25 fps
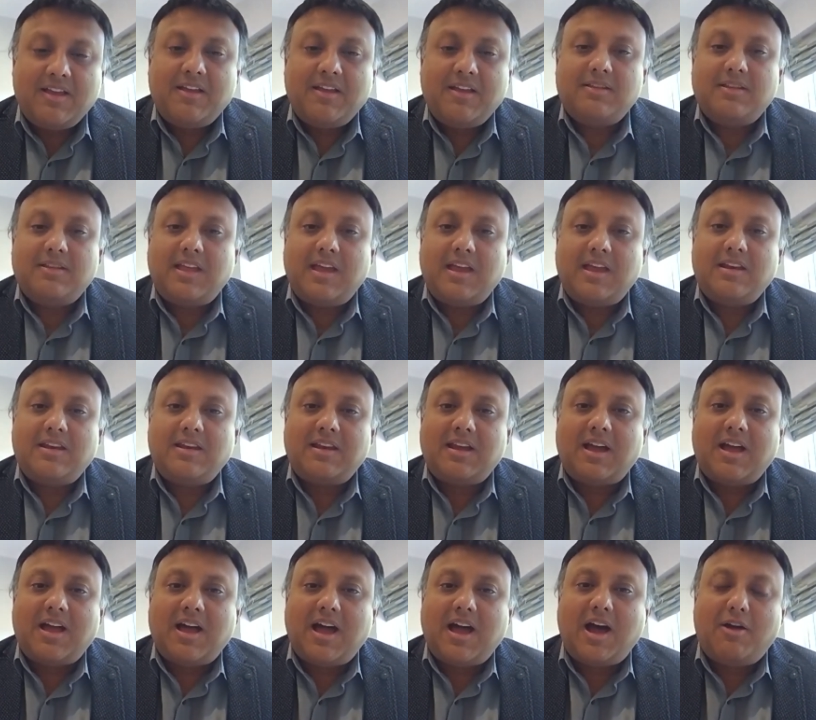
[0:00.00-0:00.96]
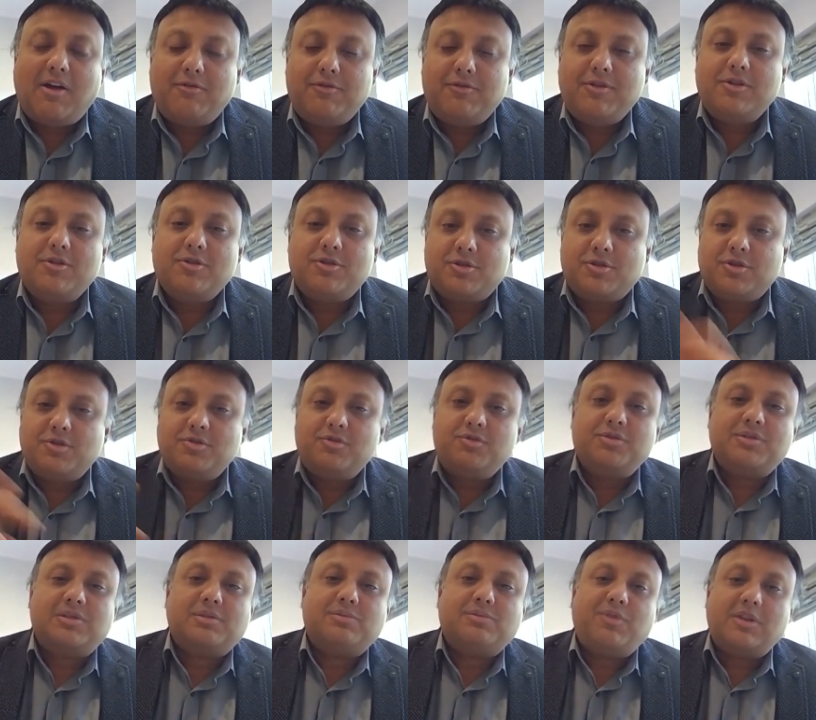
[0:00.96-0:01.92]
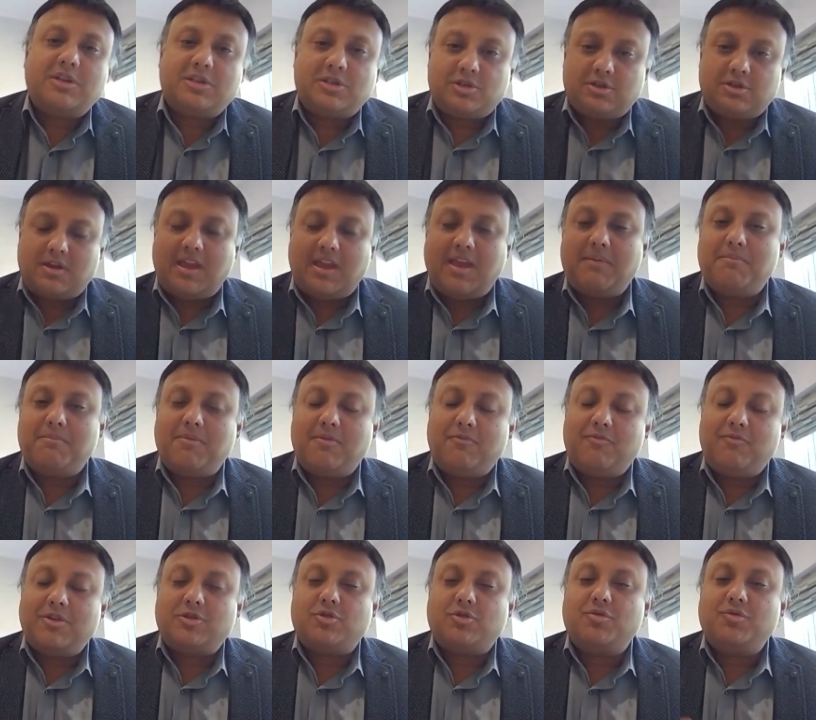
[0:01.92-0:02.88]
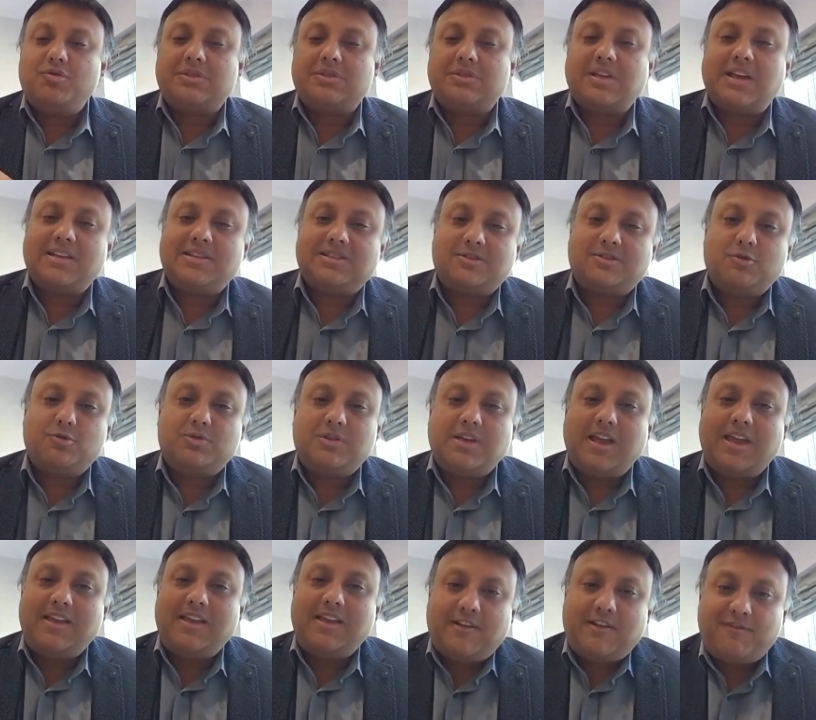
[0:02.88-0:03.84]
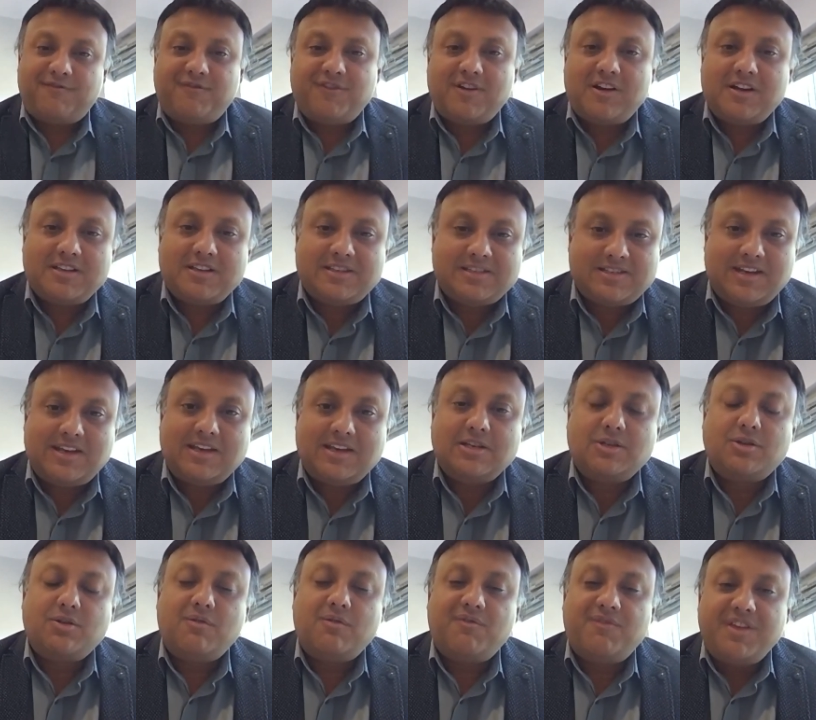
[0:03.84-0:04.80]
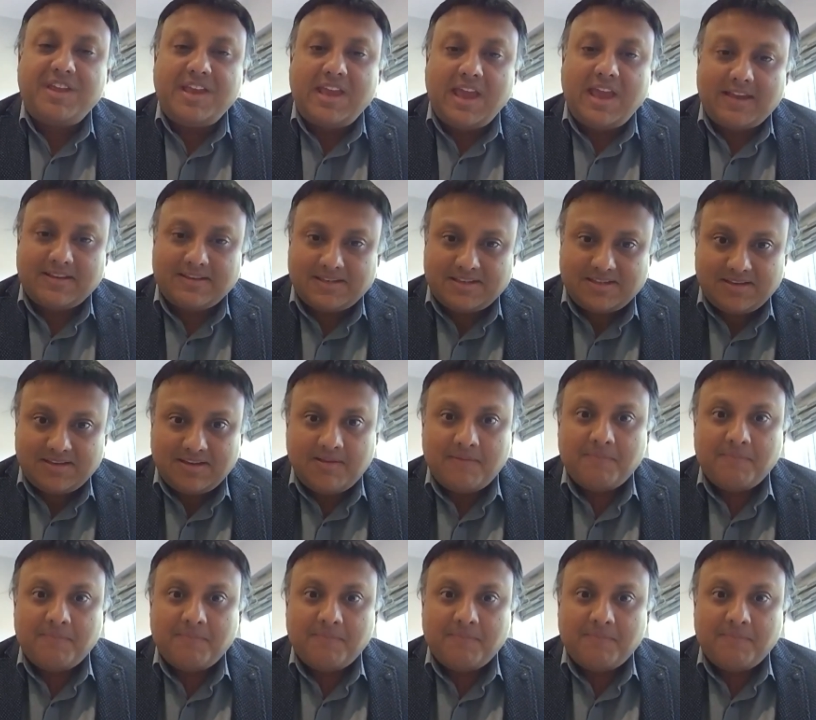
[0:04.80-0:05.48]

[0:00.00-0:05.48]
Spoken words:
then how do you choose which oocytes to take first into VS?